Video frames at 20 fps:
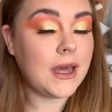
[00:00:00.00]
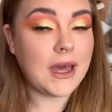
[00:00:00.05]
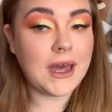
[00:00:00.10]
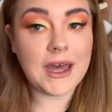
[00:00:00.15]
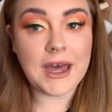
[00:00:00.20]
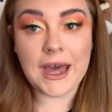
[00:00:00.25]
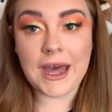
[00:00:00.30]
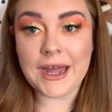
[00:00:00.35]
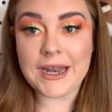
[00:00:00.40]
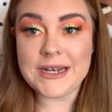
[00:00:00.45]

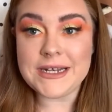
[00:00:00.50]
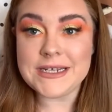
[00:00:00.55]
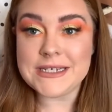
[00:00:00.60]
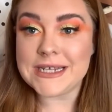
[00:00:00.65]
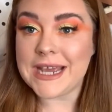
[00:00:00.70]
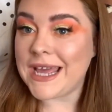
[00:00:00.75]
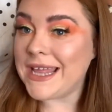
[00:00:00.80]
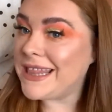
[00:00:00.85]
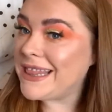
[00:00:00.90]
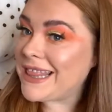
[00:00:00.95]
And
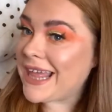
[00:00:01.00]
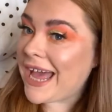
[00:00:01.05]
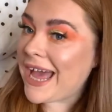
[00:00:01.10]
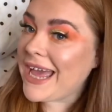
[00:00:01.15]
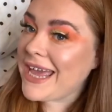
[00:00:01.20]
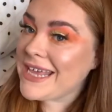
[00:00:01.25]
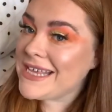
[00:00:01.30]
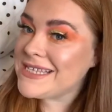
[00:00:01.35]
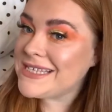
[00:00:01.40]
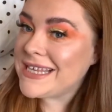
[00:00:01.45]

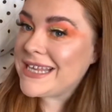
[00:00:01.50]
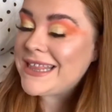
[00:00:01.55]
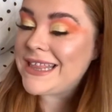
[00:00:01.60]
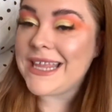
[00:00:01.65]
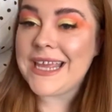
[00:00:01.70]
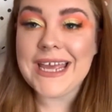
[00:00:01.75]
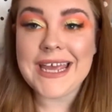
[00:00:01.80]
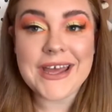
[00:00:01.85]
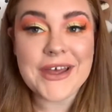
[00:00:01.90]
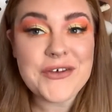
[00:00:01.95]
that is
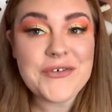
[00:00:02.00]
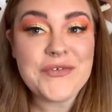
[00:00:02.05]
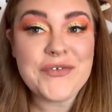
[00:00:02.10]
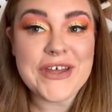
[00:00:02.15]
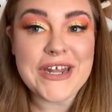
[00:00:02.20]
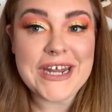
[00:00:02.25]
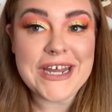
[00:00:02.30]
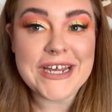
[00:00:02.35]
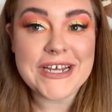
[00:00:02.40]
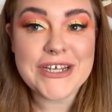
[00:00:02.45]
the
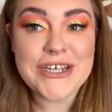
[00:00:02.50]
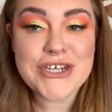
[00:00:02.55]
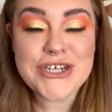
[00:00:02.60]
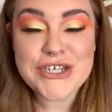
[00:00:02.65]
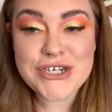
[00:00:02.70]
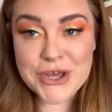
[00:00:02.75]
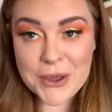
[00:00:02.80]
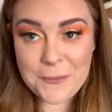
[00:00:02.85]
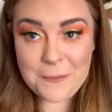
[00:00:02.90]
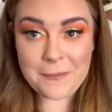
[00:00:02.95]

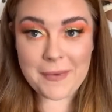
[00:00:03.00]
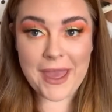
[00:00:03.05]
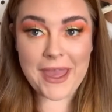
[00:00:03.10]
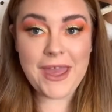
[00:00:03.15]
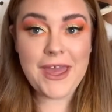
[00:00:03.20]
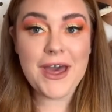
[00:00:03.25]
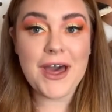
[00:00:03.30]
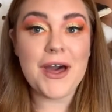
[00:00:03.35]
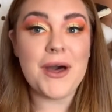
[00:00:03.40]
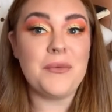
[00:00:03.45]
finished
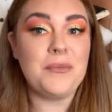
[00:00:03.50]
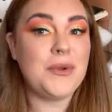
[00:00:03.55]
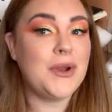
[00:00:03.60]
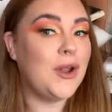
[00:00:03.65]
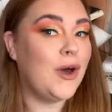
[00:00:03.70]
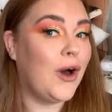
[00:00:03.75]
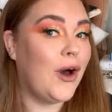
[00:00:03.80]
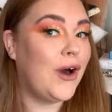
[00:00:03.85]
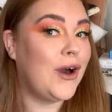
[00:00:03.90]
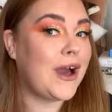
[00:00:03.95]
makeup
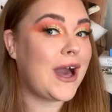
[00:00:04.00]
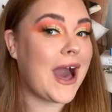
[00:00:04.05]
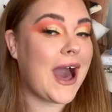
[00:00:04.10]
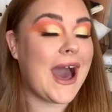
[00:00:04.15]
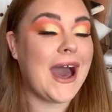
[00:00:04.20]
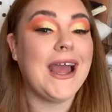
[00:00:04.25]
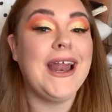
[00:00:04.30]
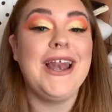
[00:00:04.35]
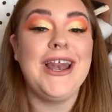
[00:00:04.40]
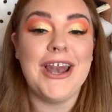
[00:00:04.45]
look.
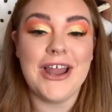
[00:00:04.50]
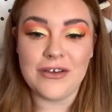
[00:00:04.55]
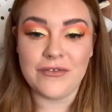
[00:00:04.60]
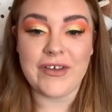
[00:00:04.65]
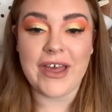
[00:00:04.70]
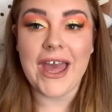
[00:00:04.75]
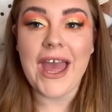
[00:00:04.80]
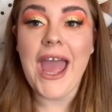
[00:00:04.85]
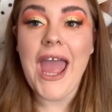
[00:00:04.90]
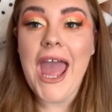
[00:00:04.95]
I love
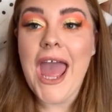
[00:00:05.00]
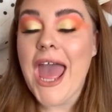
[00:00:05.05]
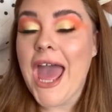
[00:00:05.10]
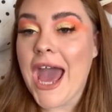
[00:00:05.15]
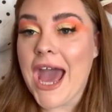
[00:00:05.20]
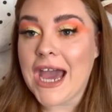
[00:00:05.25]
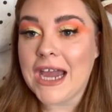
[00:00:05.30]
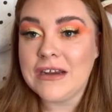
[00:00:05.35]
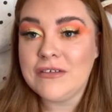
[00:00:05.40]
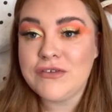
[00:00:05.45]
it.
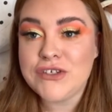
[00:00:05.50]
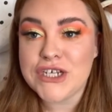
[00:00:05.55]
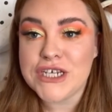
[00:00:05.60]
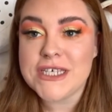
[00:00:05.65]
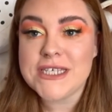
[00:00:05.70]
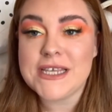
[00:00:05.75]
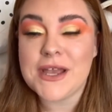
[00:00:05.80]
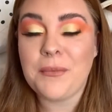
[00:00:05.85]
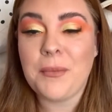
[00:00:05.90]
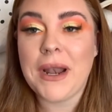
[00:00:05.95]
I've
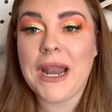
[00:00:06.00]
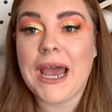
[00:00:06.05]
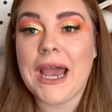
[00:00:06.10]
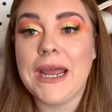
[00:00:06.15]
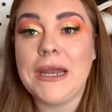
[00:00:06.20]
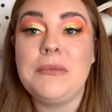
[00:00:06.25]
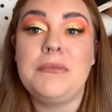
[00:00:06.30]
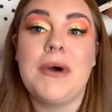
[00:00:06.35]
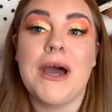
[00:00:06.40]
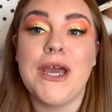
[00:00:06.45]
just
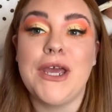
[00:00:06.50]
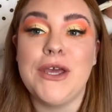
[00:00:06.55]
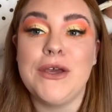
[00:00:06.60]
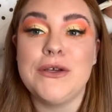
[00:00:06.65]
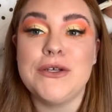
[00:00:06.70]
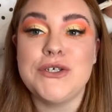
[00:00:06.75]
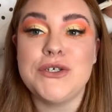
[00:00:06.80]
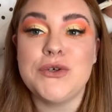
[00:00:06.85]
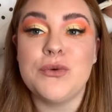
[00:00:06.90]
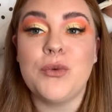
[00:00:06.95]
applied my
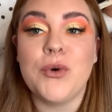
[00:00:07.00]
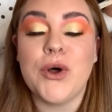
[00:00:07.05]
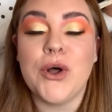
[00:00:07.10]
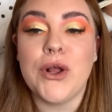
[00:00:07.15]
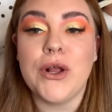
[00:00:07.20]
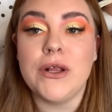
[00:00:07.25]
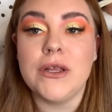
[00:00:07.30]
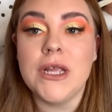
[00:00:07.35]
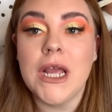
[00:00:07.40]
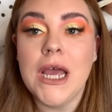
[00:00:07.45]

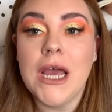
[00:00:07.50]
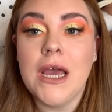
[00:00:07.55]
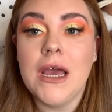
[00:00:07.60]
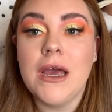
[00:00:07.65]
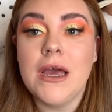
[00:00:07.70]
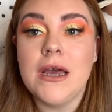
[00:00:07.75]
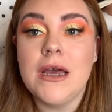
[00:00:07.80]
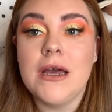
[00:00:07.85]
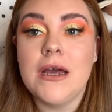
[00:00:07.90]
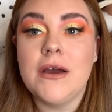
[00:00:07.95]
usual
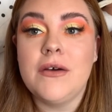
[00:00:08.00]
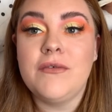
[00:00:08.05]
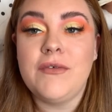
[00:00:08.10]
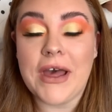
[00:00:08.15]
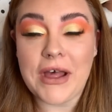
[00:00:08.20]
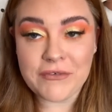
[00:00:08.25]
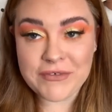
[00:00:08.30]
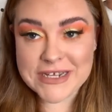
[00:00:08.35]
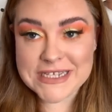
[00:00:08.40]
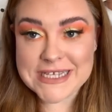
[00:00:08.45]

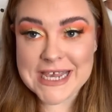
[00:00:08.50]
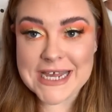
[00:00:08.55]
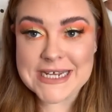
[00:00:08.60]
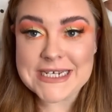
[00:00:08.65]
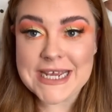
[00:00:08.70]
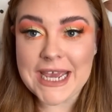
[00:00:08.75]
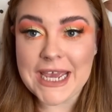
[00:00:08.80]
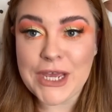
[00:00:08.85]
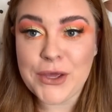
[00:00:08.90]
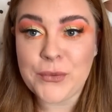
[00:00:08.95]
Velvet
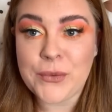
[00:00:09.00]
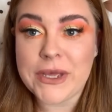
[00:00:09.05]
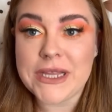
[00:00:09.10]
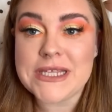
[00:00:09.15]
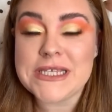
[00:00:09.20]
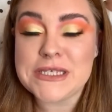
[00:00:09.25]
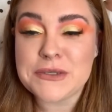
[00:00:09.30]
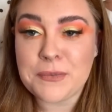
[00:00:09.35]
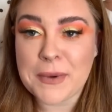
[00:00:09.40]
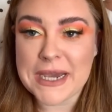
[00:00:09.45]
Teddy
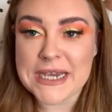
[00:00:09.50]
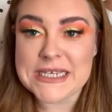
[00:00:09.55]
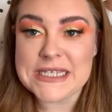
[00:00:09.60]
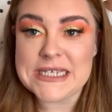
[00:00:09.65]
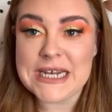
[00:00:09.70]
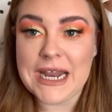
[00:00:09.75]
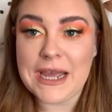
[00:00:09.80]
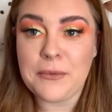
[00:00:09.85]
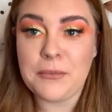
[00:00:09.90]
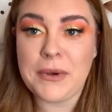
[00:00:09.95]
with Spice
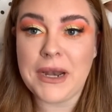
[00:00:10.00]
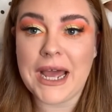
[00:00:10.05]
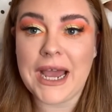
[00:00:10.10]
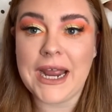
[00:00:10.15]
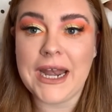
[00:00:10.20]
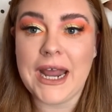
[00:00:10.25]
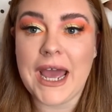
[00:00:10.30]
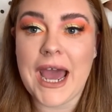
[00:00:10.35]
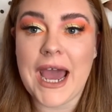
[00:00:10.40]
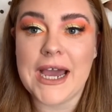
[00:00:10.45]
lip
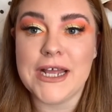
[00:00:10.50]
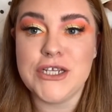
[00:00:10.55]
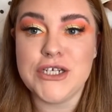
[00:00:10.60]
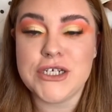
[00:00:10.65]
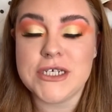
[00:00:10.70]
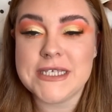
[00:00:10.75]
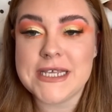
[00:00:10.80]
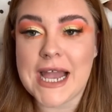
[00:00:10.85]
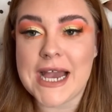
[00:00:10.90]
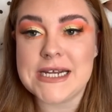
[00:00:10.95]
liner and
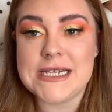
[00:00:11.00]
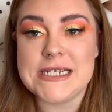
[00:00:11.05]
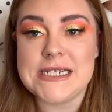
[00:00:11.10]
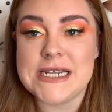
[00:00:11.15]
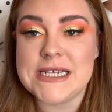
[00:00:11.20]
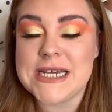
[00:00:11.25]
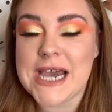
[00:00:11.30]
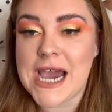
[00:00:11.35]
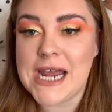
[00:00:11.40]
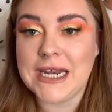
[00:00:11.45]
just added a
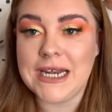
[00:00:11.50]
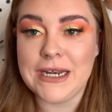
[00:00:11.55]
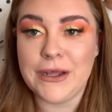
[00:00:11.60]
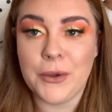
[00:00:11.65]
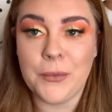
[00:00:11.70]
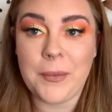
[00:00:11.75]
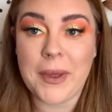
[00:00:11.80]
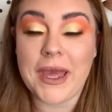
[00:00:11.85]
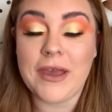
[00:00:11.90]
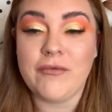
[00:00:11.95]
tiny
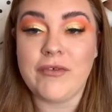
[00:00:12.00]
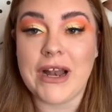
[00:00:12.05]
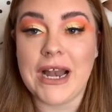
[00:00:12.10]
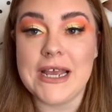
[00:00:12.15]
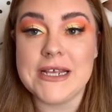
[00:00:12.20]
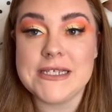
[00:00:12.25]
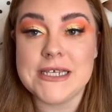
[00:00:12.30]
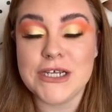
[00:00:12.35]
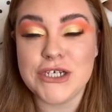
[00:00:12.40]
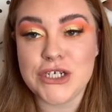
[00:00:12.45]
little bit of
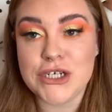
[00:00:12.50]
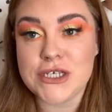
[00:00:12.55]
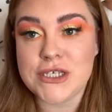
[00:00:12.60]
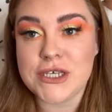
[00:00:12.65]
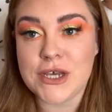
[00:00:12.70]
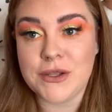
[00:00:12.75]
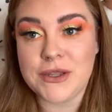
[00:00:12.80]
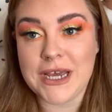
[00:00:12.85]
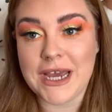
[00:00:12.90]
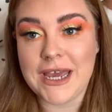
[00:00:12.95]
glitter just
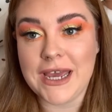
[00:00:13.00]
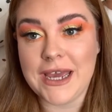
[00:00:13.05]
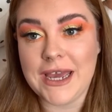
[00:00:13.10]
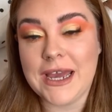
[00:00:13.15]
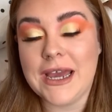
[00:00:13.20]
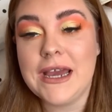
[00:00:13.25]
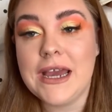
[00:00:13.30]
so that it